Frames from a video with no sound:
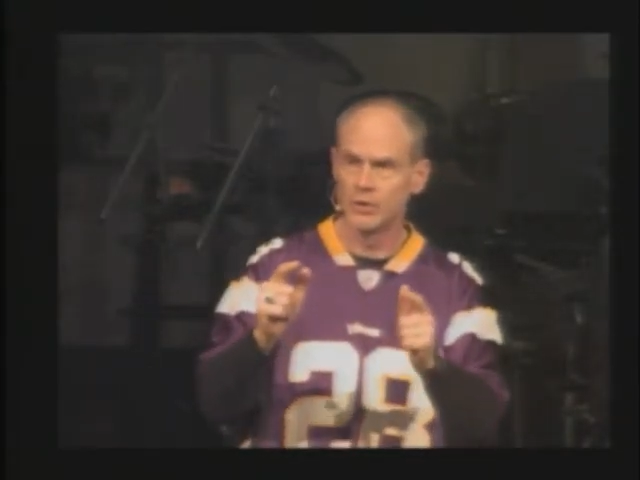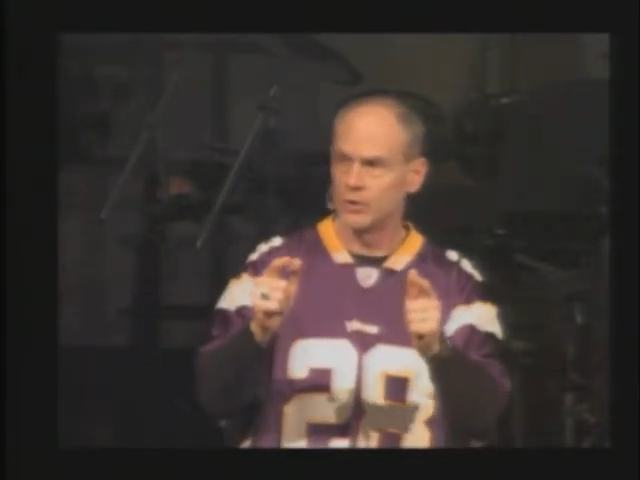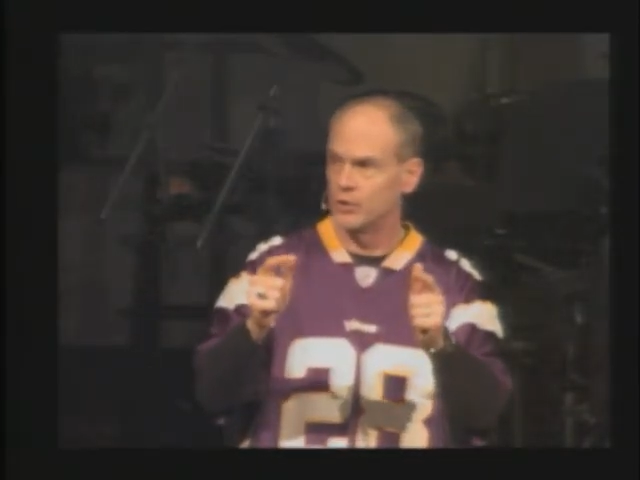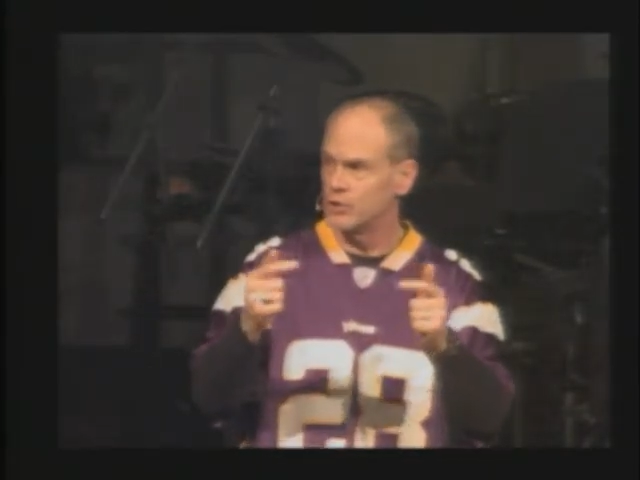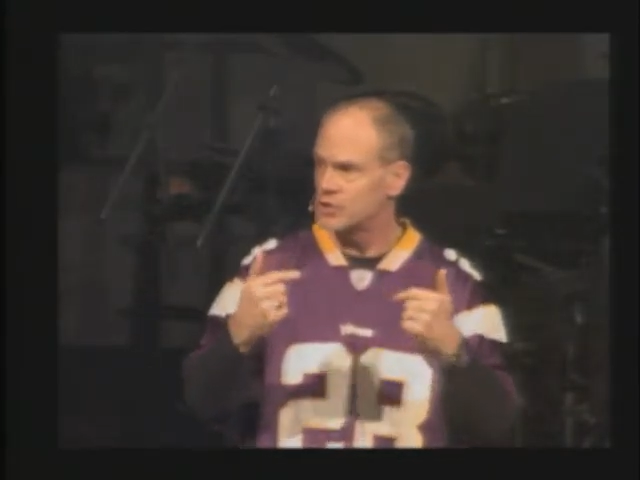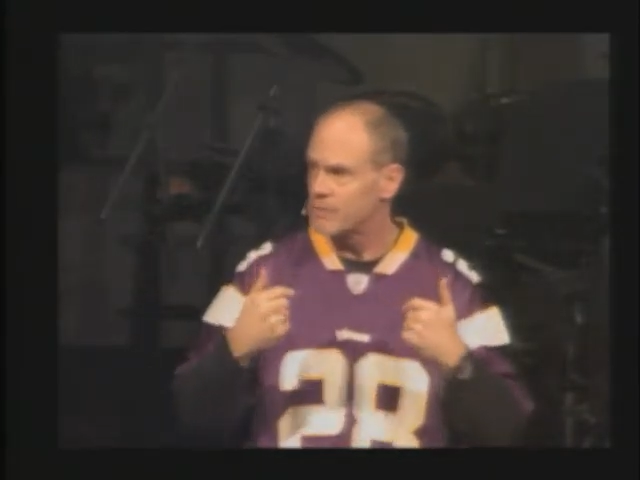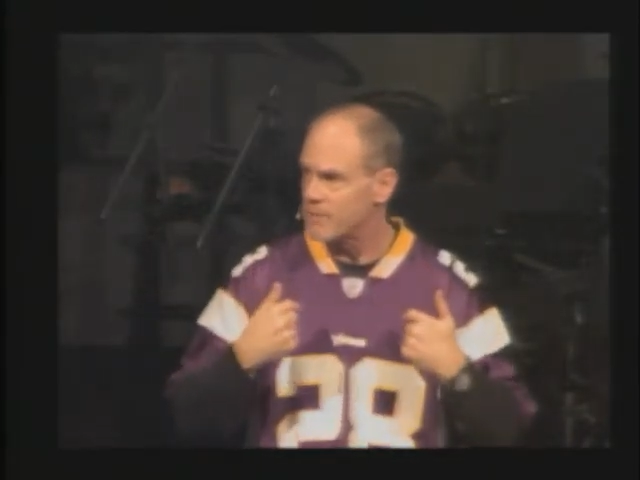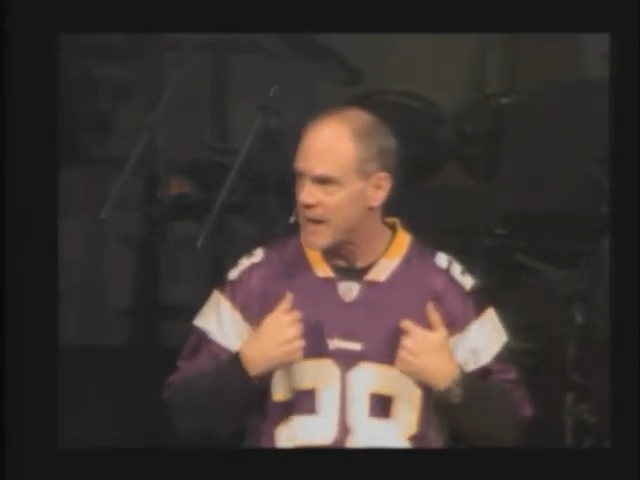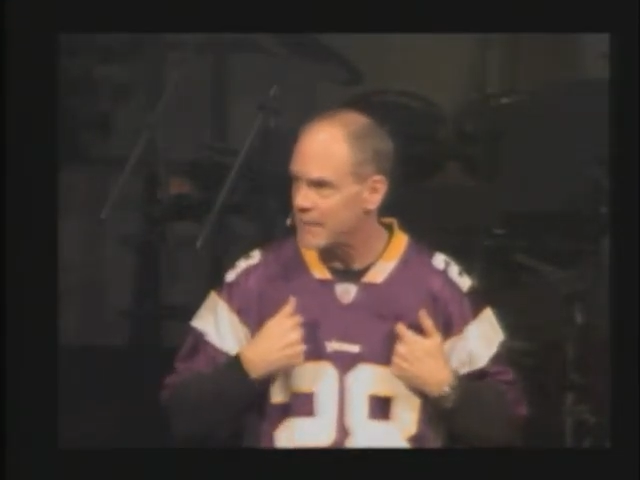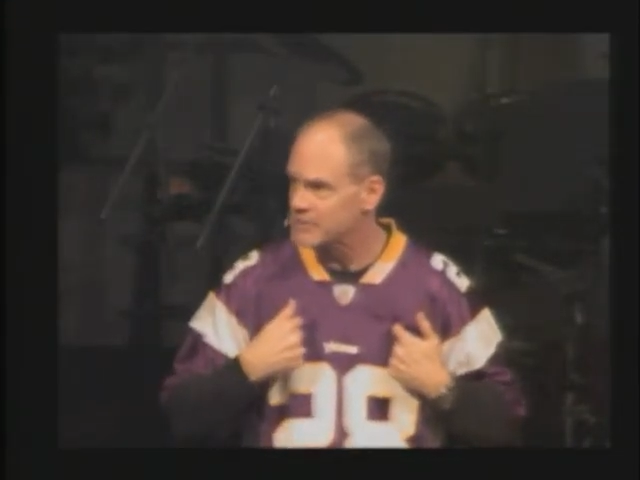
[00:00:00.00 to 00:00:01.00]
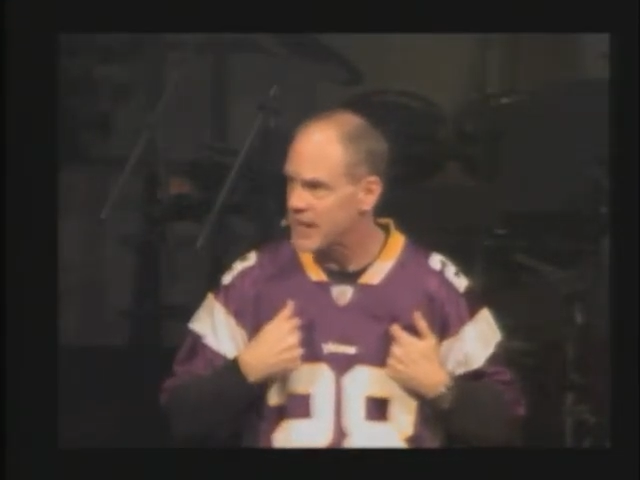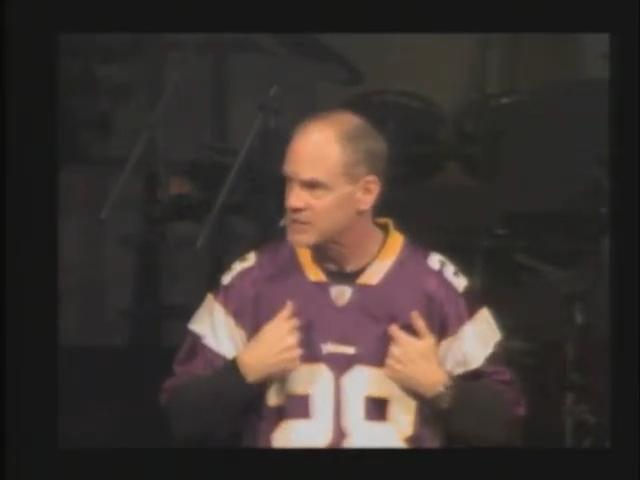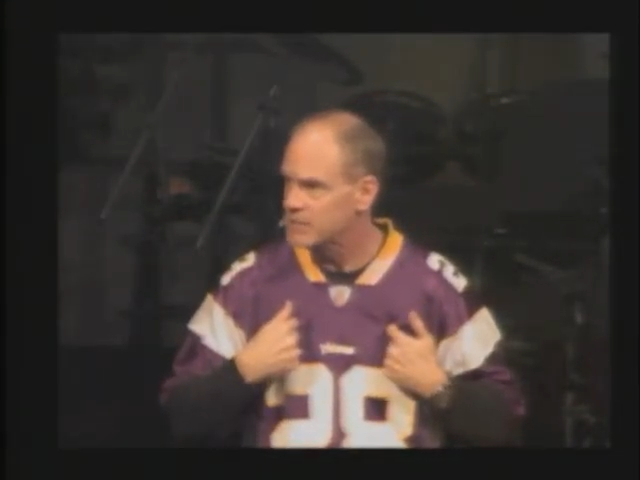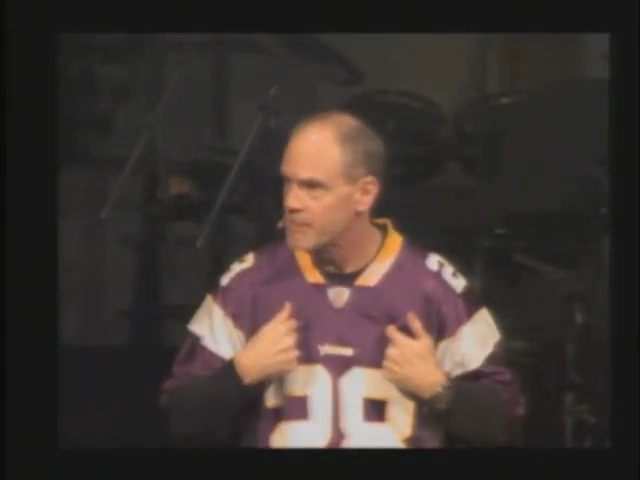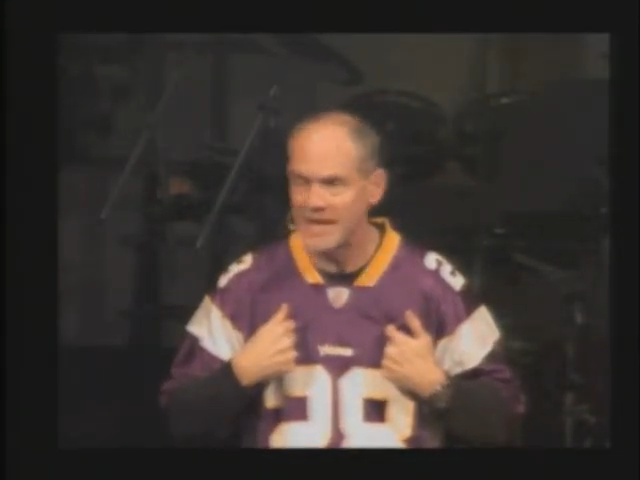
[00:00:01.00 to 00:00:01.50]
you should be
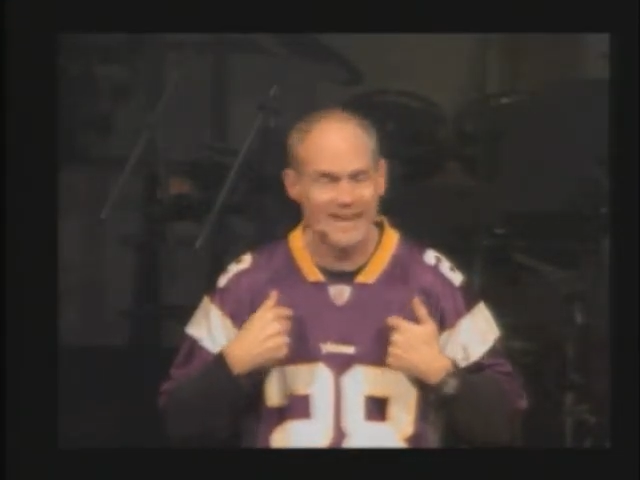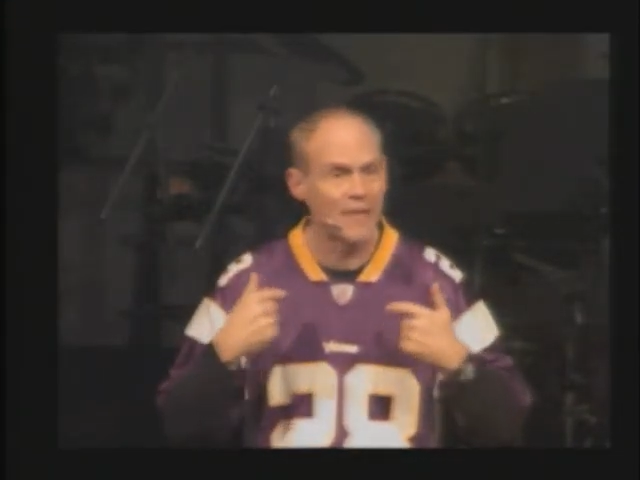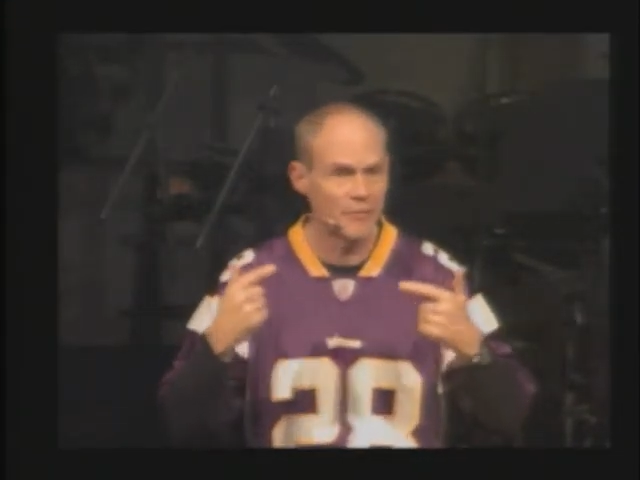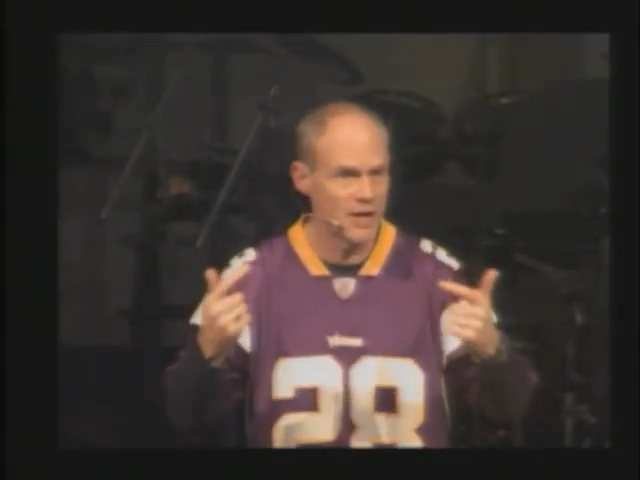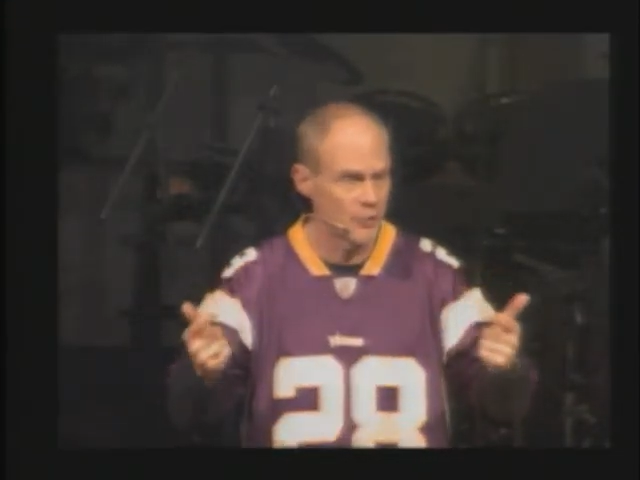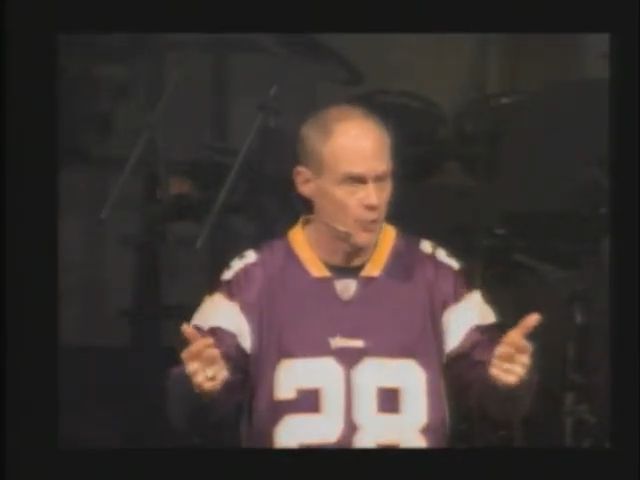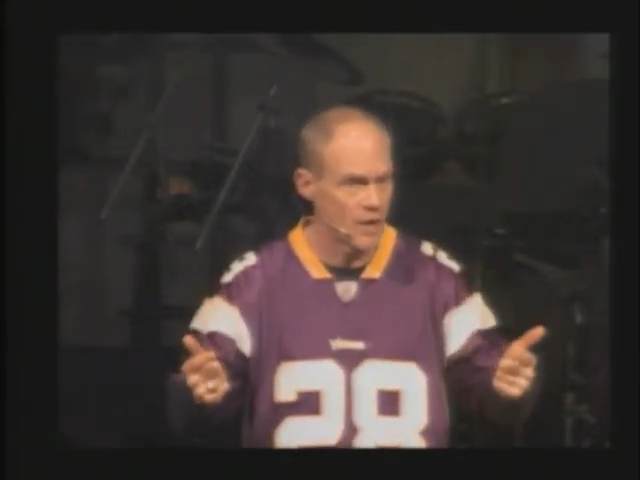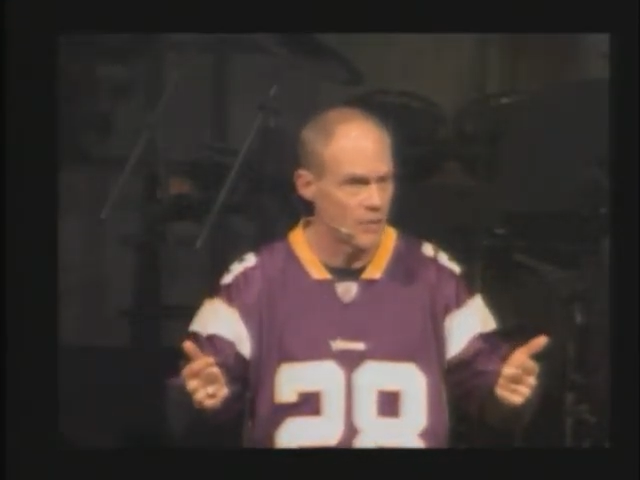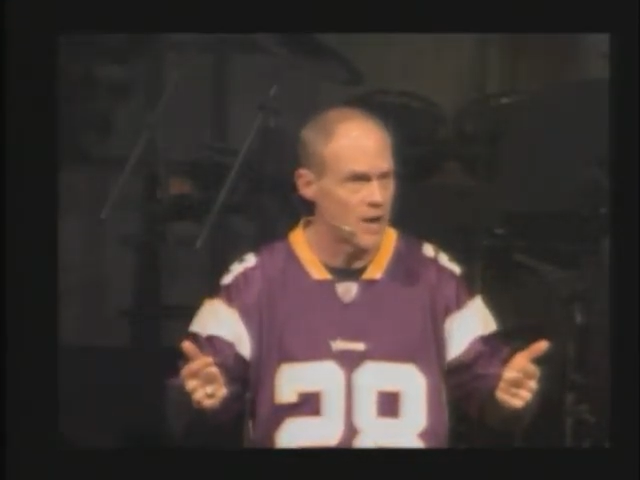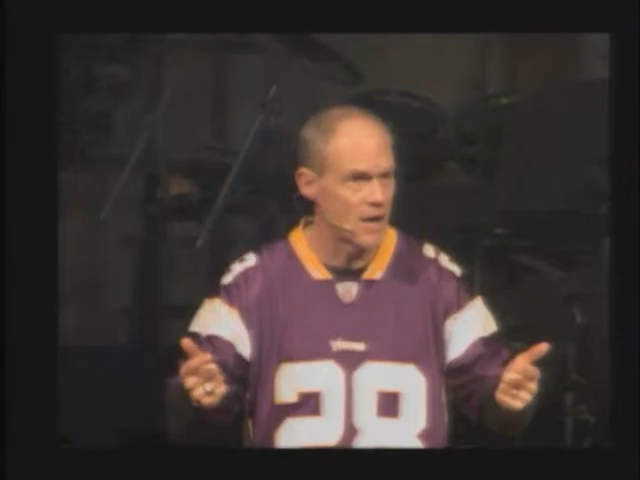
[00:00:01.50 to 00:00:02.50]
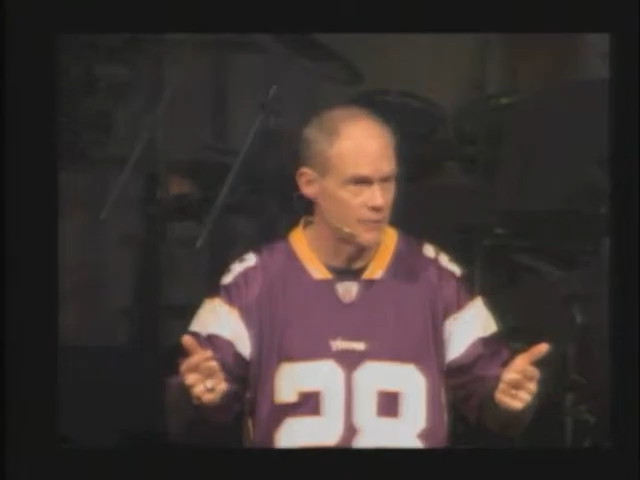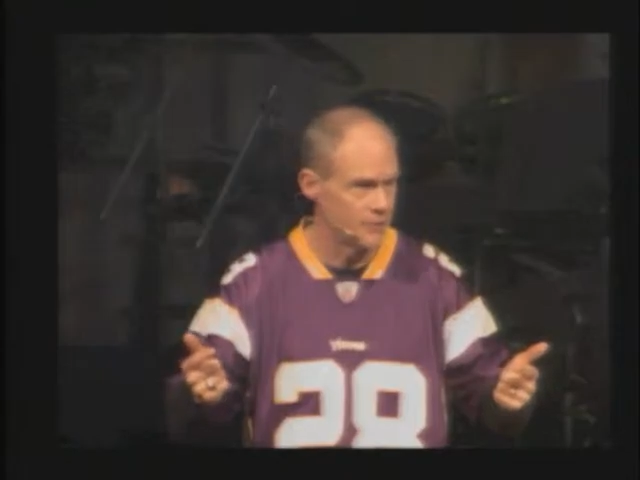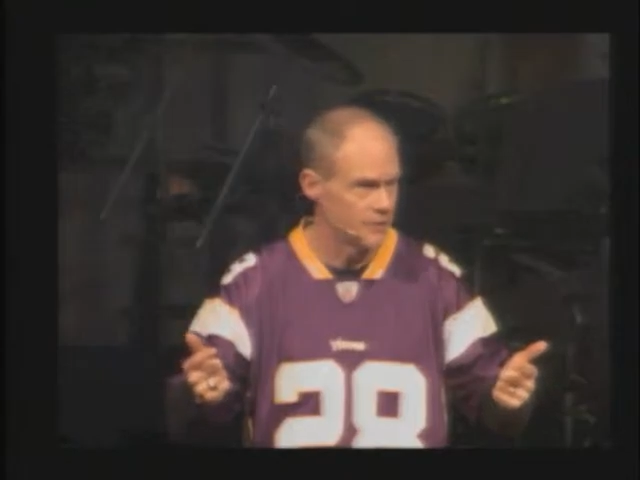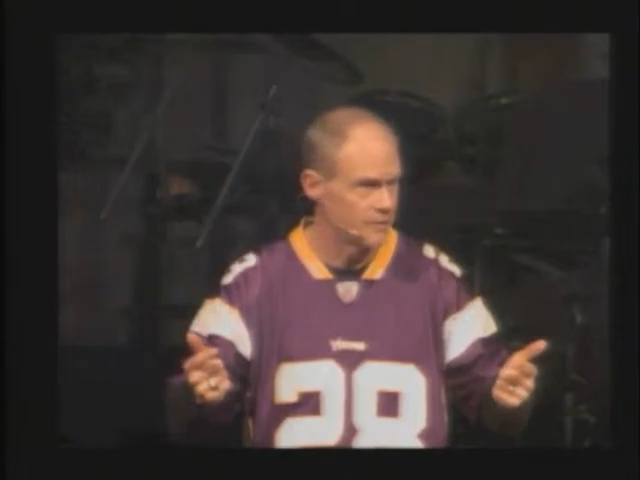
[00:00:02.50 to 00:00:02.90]
baptizing me, not the other way around.